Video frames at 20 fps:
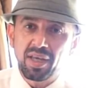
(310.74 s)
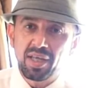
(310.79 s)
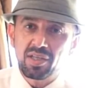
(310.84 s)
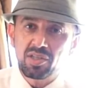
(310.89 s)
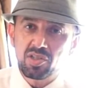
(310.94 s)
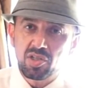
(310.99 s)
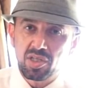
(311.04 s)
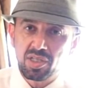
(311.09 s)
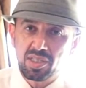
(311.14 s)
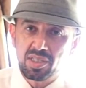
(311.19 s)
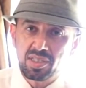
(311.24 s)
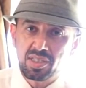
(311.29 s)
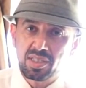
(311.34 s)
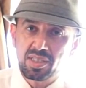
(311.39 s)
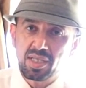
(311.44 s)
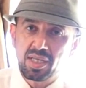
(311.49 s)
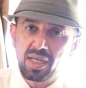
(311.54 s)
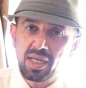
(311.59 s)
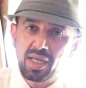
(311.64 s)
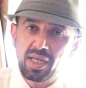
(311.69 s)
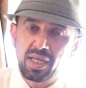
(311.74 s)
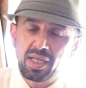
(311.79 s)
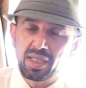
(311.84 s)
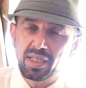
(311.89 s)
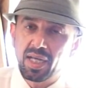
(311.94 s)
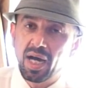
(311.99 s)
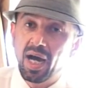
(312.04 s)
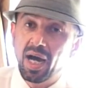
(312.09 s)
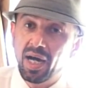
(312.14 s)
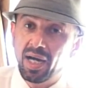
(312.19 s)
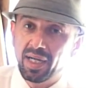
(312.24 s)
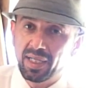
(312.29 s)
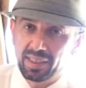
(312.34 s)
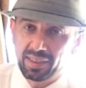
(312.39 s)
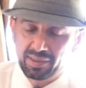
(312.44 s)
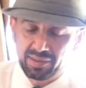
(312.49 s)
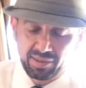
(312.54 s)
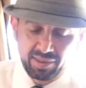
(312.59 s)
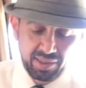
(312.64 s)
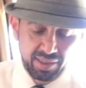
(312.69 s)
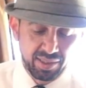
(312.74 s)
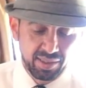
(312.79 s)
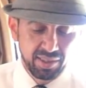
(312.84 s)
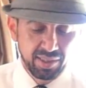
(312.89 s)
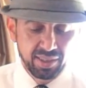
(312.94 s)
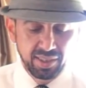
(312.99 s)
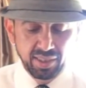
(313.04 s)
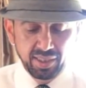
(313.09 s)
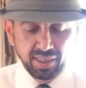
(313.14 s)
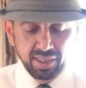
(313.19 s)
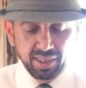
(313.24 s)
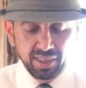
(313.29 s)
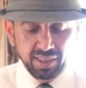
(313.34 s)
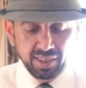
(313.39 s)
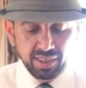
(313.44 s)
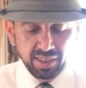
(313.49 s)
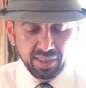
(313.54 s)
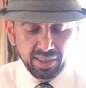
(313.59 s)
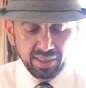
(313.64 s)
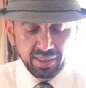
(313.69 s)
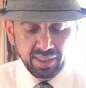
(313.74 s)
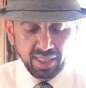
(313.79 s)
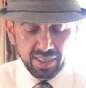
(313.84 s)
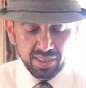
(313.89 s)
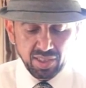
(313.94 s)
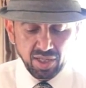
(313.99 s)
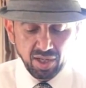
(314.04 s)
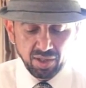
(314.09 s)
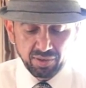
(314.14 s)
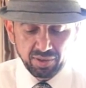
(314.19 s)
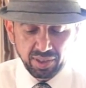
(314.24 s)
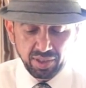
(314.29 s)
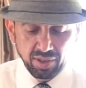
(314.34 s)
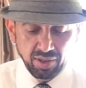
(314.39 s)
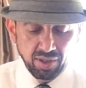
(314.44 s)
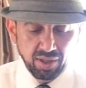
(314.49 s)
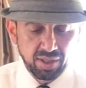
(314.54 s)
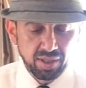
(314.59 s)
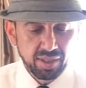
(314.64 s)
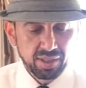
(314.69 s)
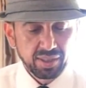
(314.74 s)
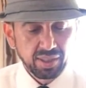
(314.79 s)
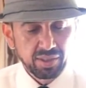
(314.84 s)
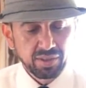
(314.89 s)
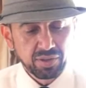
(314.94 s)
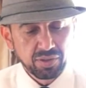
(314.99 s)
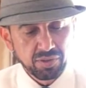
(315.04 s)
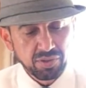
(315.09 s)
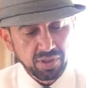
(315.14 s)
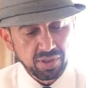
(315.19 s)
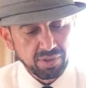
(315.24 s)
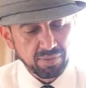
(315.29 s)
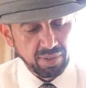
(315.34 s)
inches in the height. That's how they are. They're usually